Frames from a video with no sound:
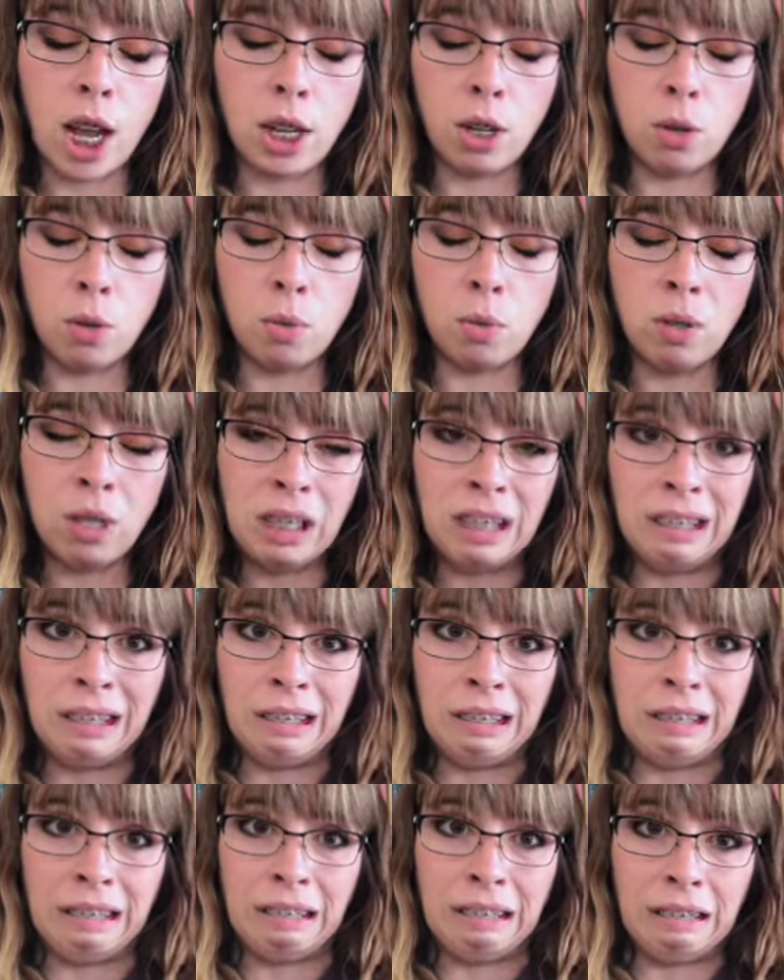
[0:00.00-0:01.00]

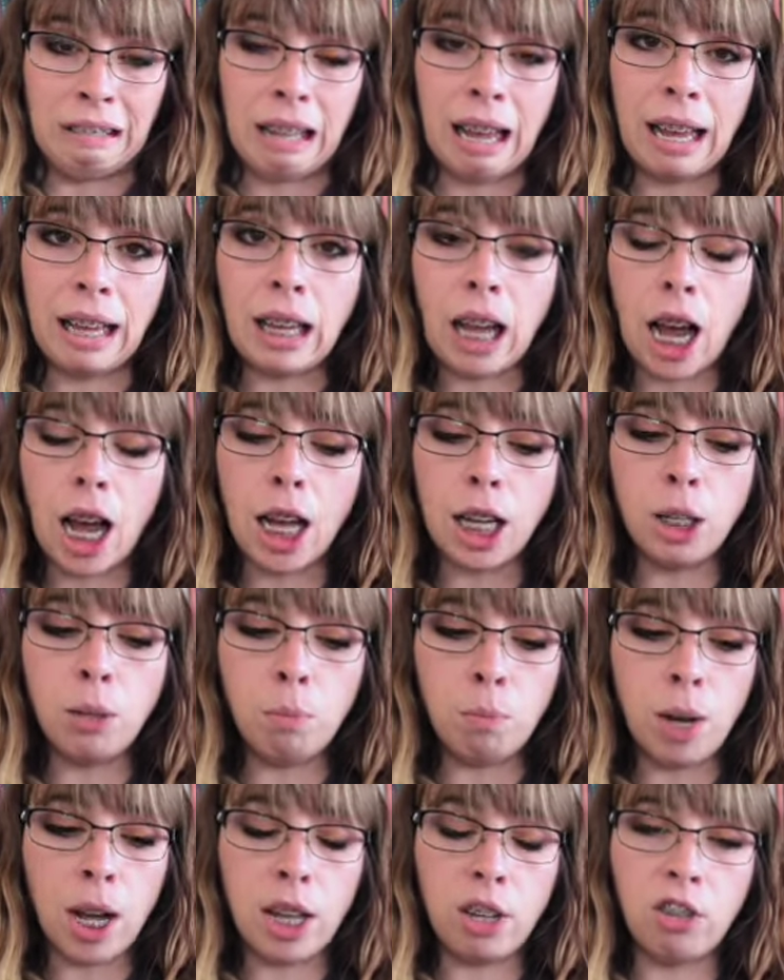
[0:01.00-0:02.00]

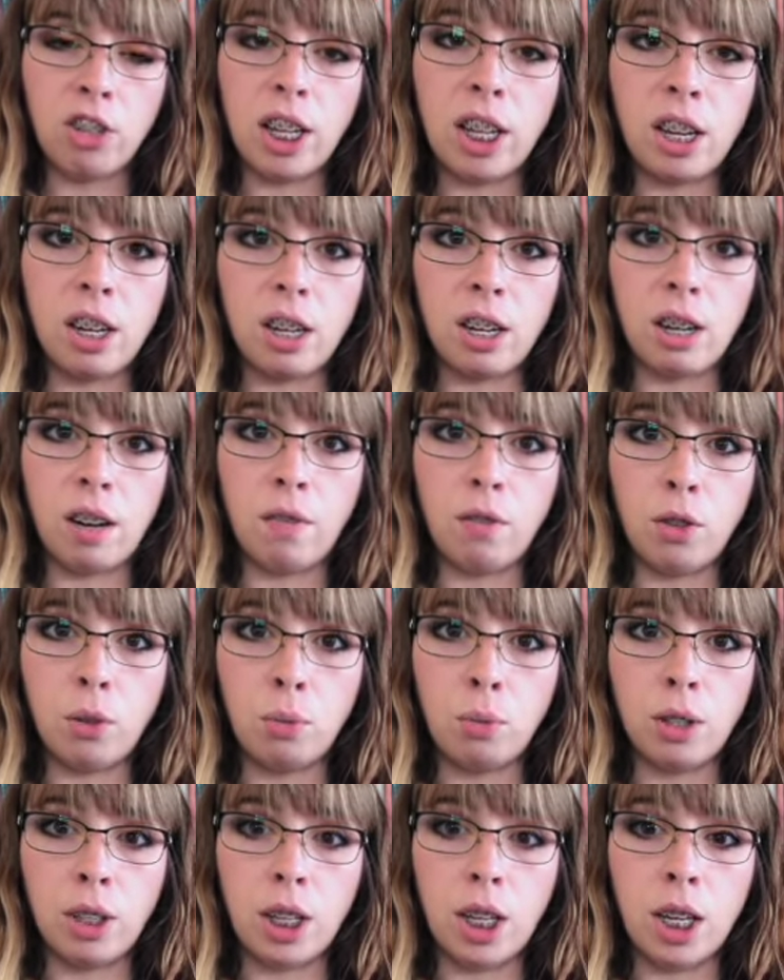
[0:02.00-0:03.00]
I'm not educated enough to
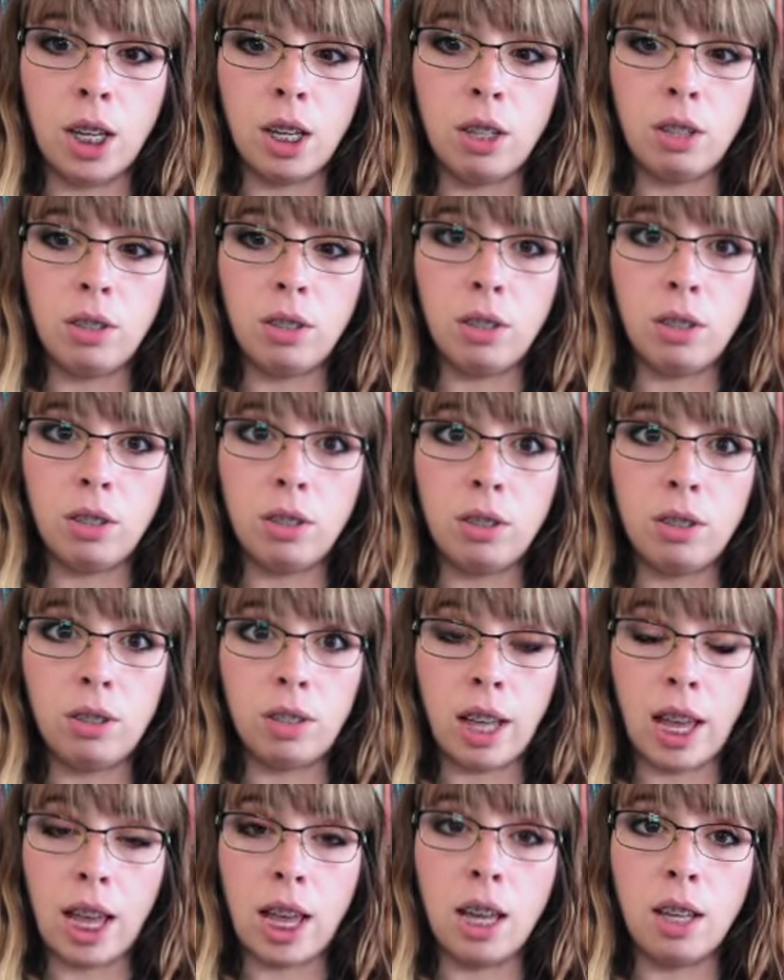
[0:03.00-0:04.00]
really
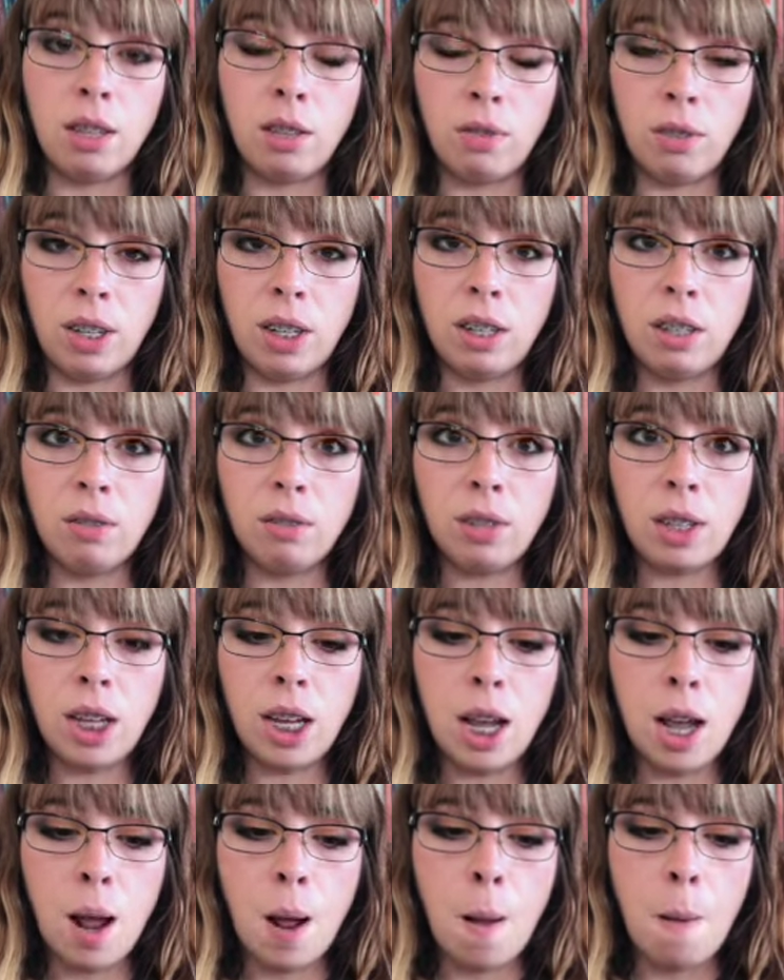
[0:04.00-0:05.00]
say
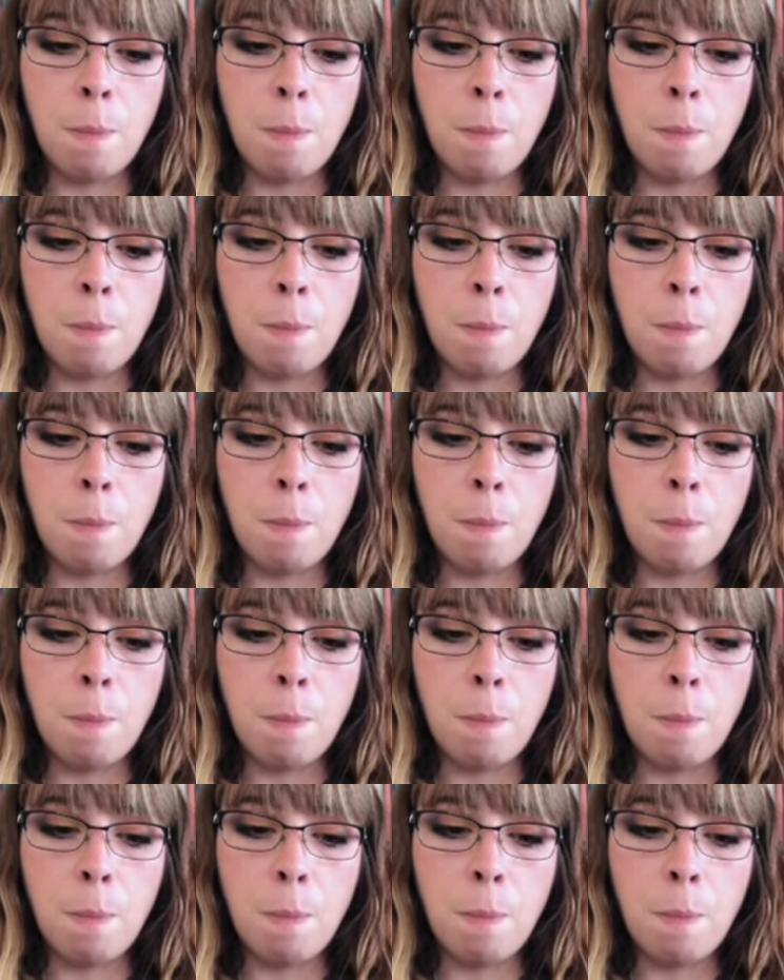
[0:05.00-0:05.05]
definitively.